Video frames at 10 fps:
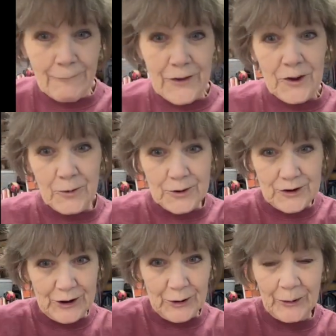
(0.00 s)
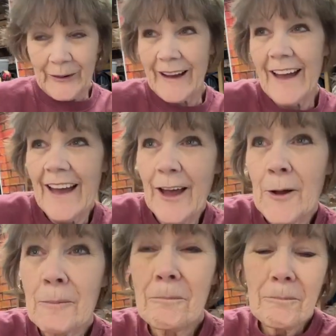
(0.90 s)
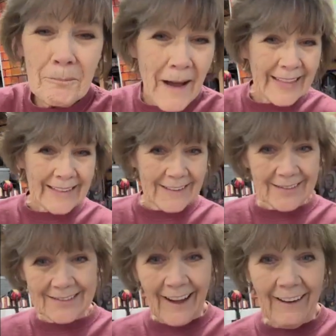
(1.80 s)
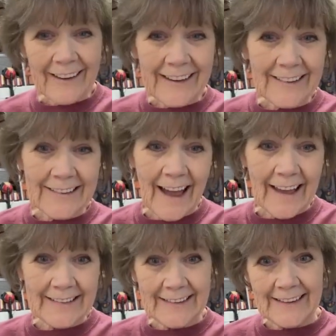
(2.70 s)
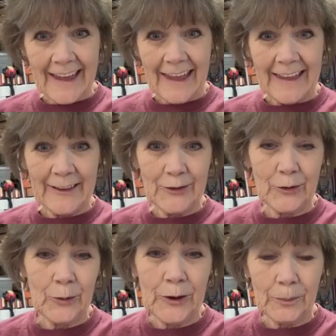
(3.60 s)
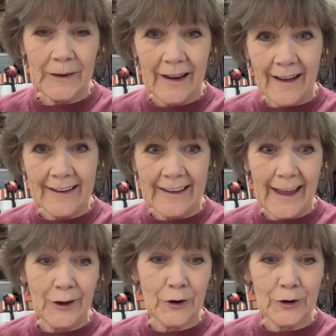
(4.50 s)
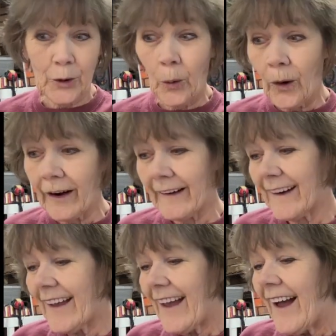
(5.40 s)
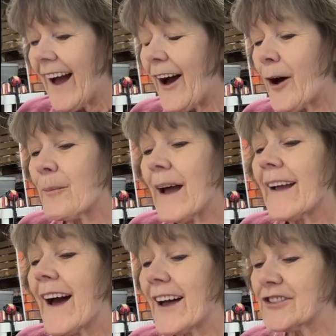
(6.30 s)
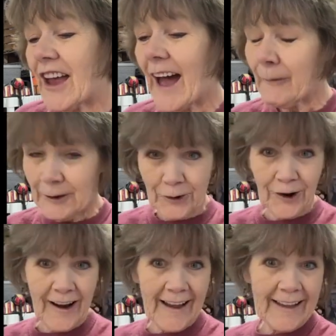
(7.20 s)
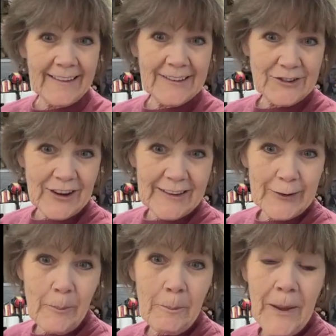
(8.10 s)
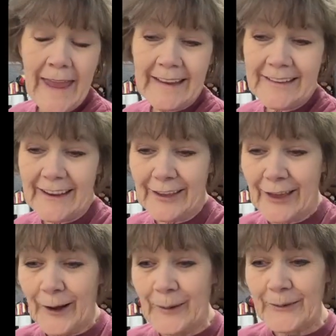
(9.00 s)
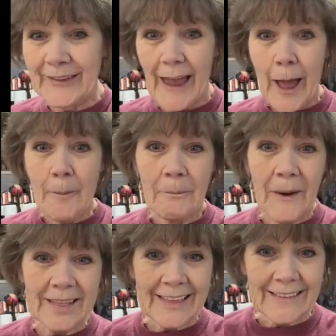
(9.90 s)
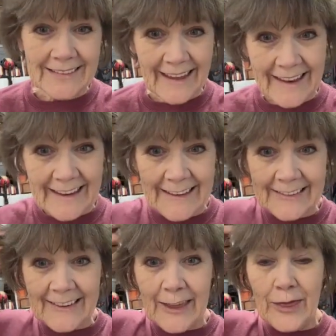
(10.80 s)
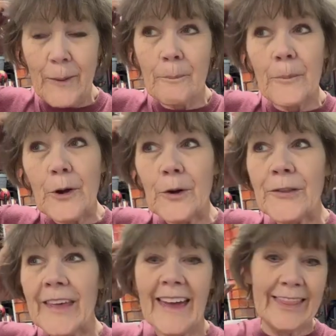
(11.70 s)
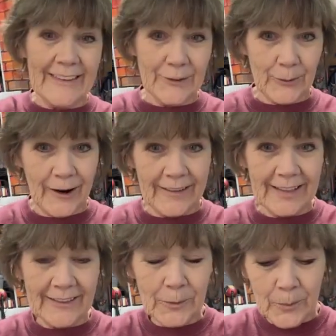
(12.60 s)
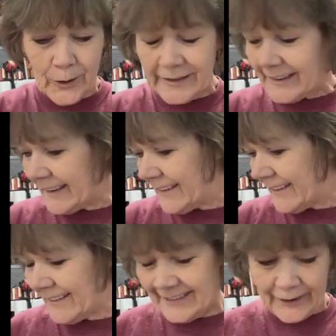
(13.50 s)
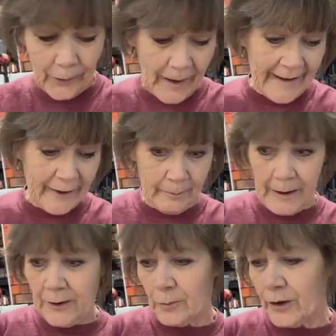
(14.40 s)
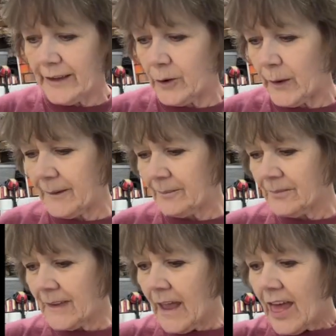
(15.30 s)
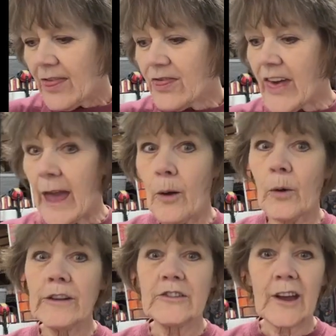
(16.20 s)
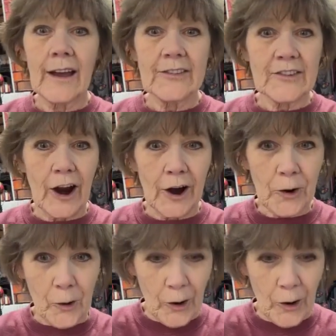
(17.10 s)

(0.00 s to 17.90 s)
if you do, my little doggy died today and soon he'll be knocking at your door. Oh my gosh, I would cry just painting those. But the ladies in the booth, and these were on little printed so I could make them really quick they would just start